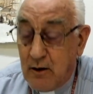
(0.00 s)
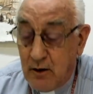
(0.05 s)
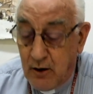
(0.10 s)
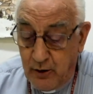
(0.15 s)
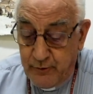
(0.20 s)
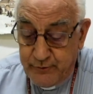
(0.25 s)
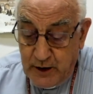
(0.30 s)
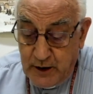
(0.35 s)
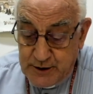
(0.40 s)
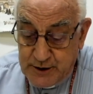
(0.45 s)

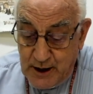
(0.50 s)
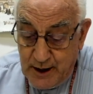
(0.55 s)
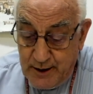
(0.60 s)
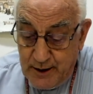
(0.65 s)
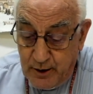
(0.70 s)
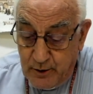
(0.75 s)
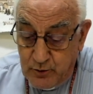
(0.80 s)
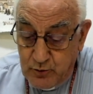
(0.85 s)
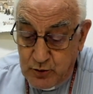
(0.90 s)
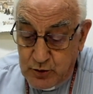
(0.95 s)
of the
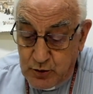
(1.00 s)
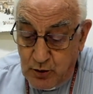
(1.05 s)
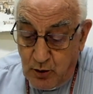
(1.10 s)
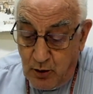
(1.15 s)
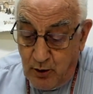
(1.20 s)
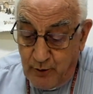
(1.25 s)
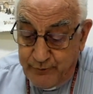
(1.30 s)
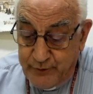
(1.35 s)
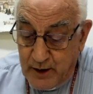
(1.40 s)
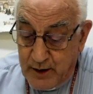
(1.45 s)
generous
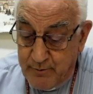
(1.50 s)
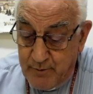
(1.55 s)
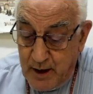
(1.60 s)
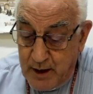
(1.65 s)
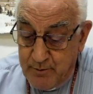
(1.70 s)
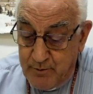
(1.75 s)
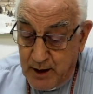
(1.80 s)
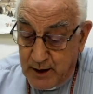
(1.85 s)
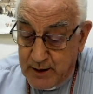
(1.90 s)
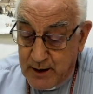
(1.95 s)
offer
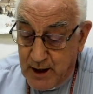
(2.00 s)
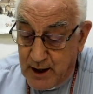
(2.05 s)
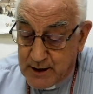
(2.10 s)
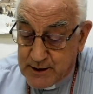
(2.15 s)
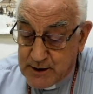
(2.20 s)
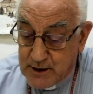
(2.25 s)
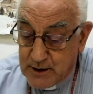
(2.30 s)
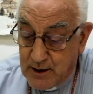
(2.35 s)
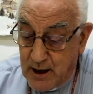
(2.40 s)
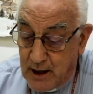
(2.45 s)
made by the
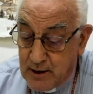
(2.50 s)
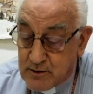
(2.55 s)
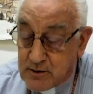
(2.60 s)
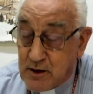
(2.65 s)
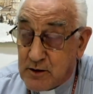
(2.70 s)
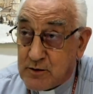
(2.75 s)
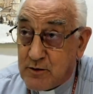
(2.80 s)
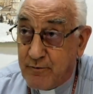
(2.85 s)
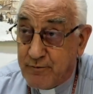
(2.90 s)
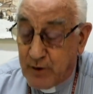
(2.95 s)

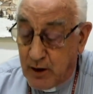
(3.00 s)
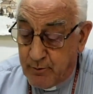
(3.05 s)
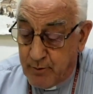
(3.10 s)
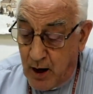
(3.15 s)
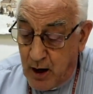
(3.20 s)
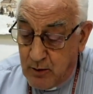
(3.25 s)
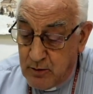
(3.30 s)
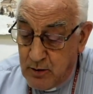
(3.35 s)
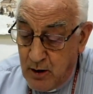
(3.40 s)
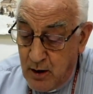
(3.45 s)
Archdiocese of
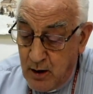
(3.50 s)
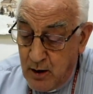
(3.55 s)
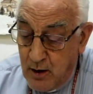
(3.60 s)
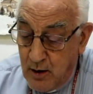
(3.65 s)
Rabaul